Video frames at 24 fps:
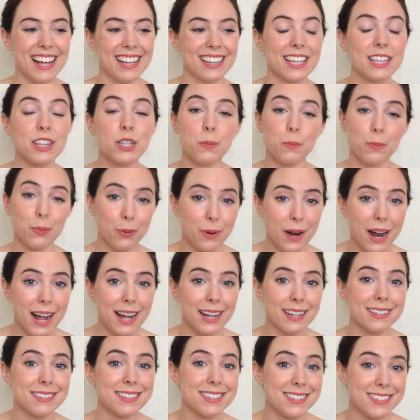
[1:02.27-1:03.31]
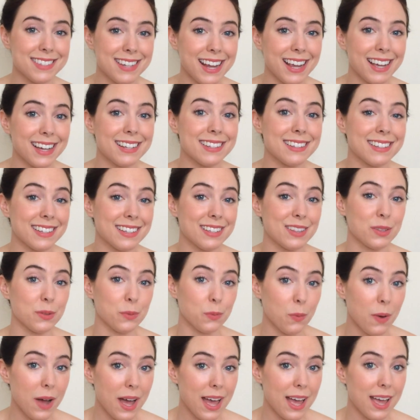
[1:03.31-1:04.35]
let their pride stand in the
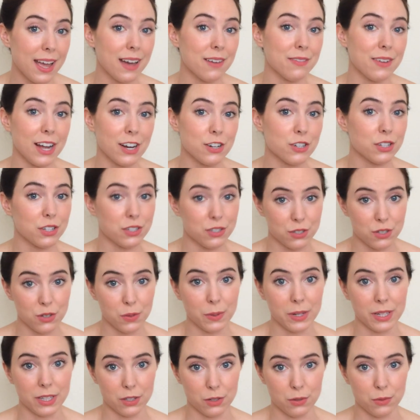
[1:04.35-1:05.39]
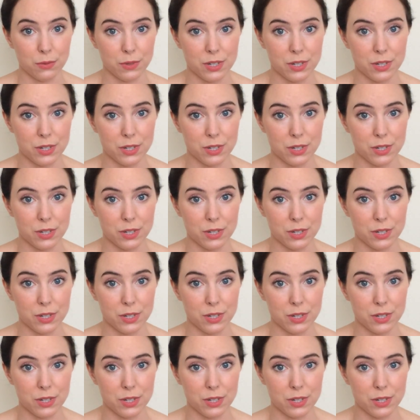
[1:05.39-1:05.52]
way of actually doing their